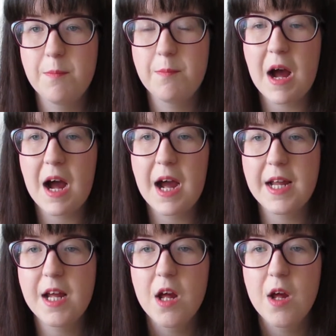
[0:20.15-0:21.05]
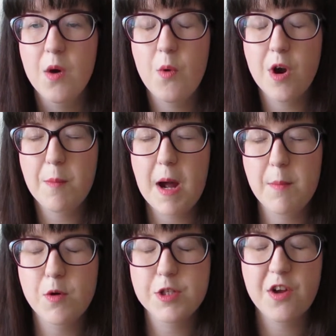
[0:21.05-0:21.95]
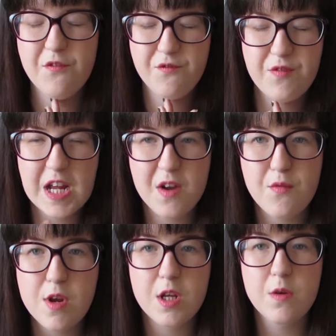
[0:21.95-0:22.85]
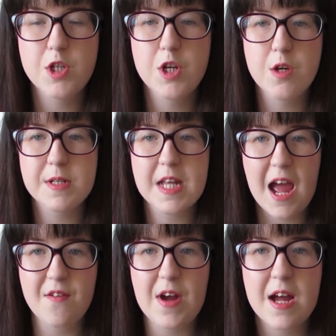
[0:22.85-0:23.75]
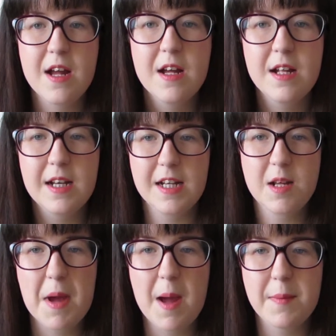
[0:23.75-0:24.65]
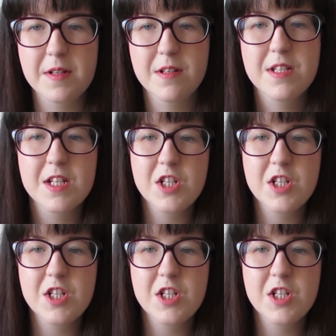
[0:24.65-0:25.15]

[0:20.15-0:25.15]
by one of my most favourite YouTubers ever, Lily Pebbles.